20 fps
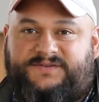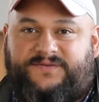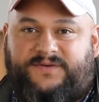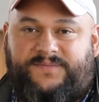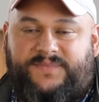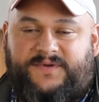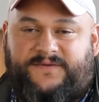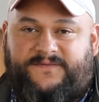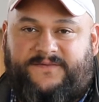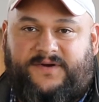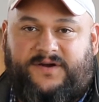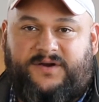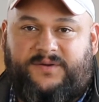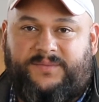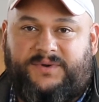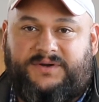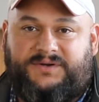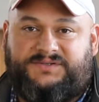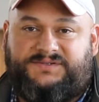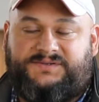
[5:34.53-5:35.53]
from the
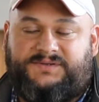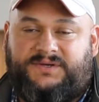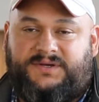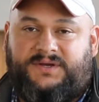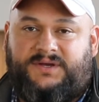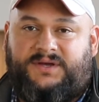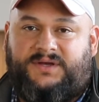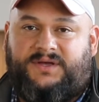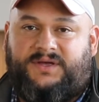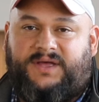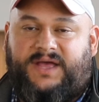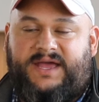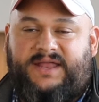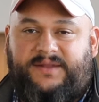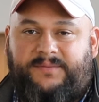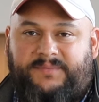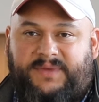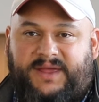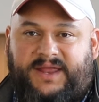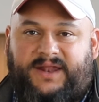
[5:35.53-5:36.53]
farmers
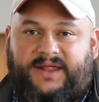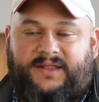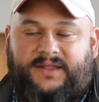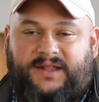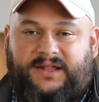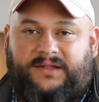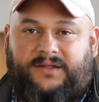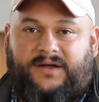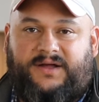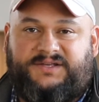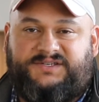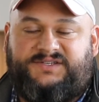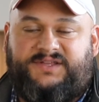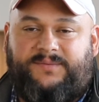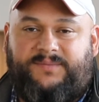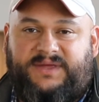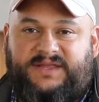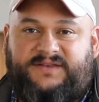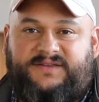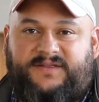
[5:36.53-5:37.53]
and immediately launch
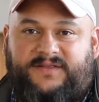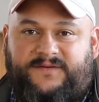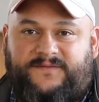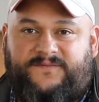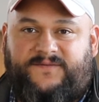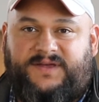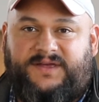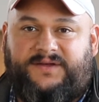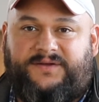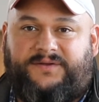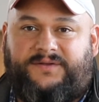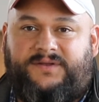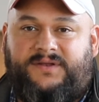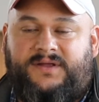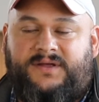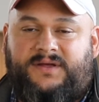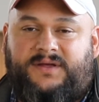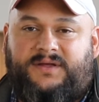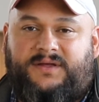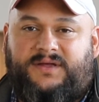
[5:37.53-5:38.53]
them into the field
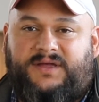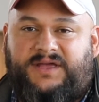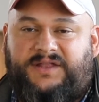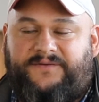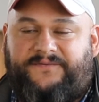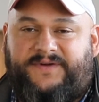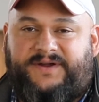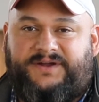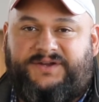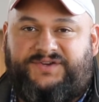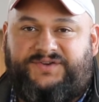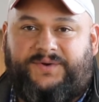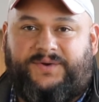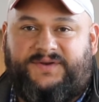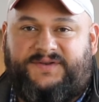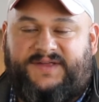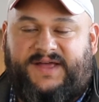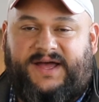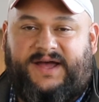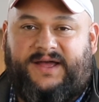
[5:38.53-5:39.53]
in a very
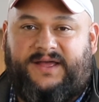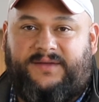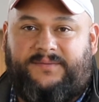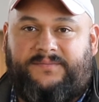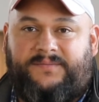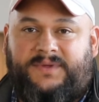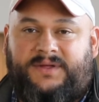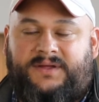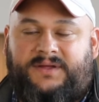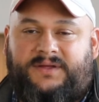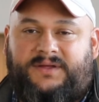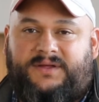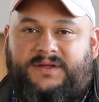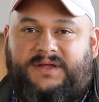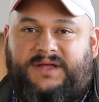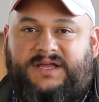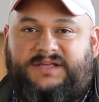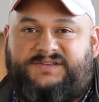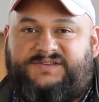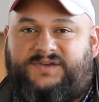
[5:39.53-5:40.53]
short time.
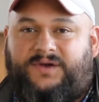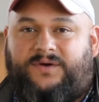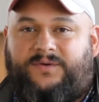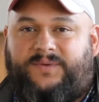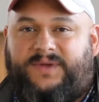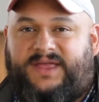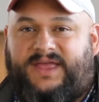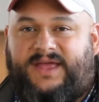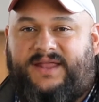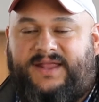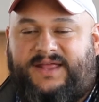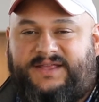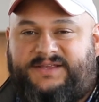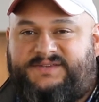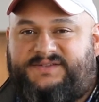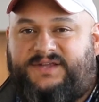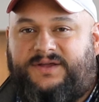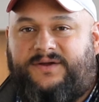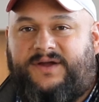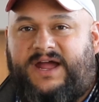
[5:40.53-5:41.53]
And so we get
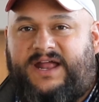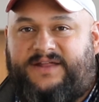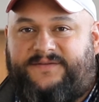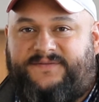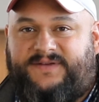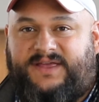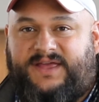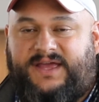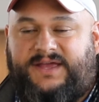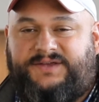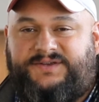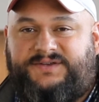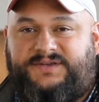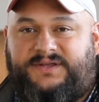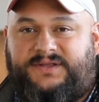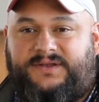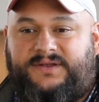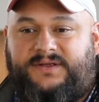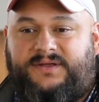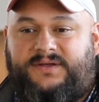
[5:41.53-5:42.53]
instant
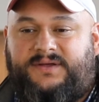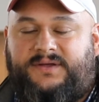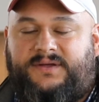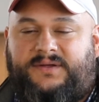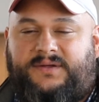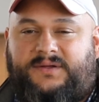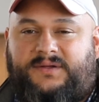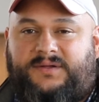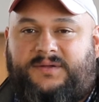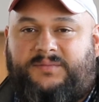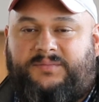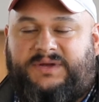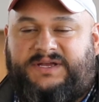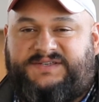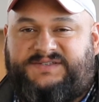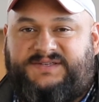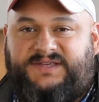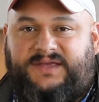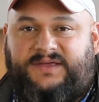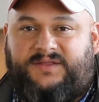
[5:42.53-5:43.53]
gratification by
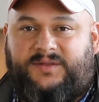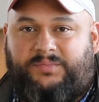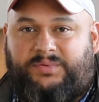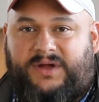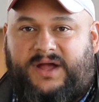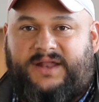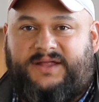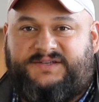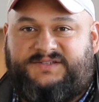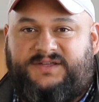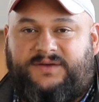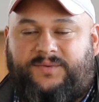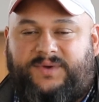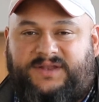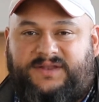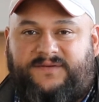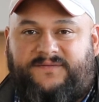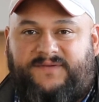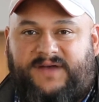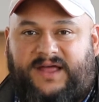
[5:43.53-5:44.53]
seeing the products that we
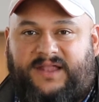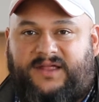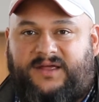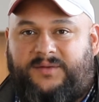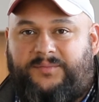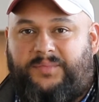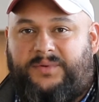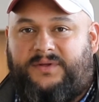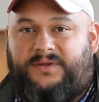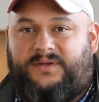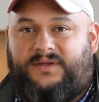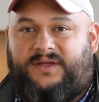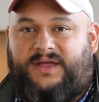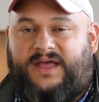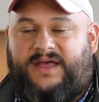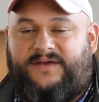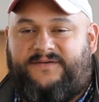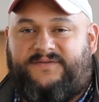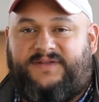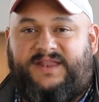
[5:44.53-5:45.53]
develop
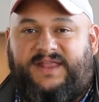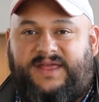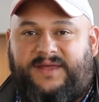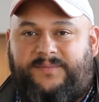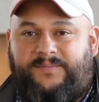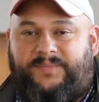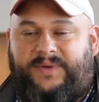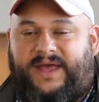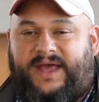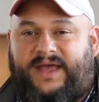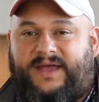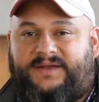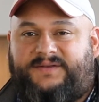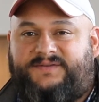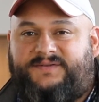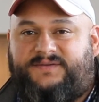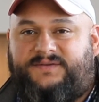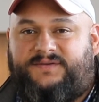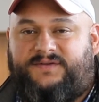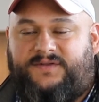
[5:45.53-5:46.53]
have an
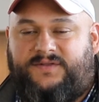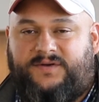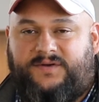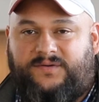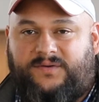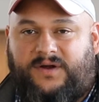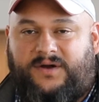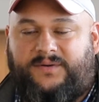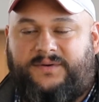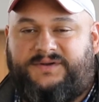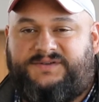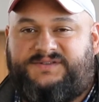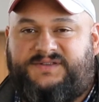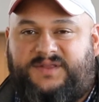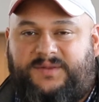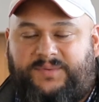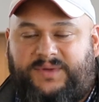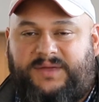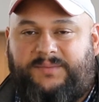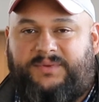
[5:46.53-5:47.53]
impact to the growers and
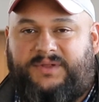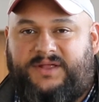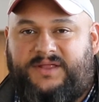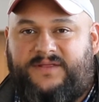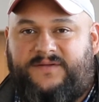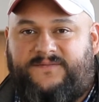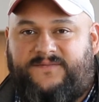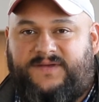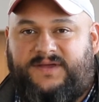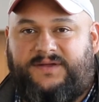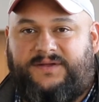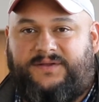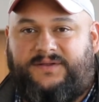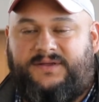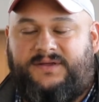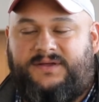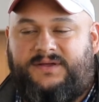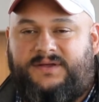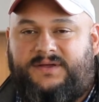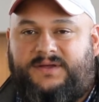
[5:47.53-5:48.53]
the people in the field
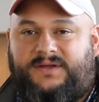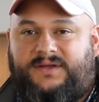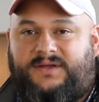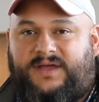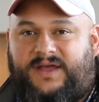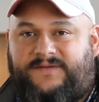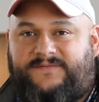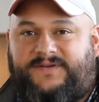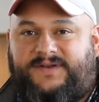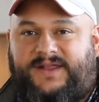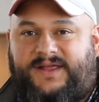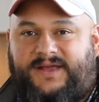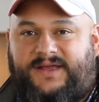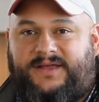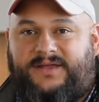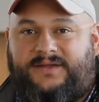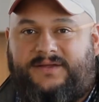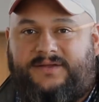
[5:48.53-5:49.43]
every day.